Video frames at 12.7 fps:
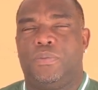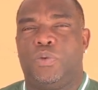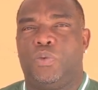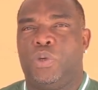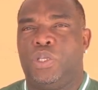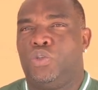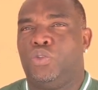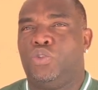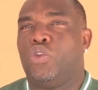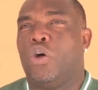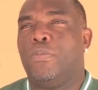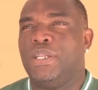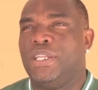when you
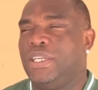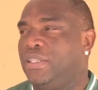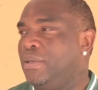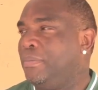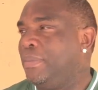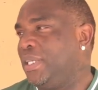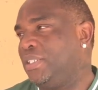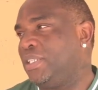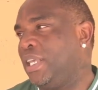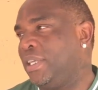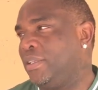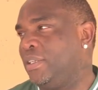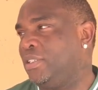dominate a match
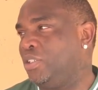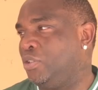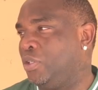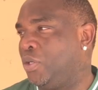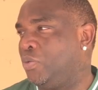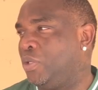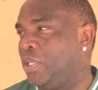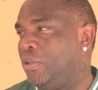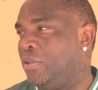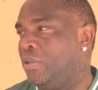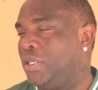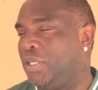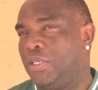like this, then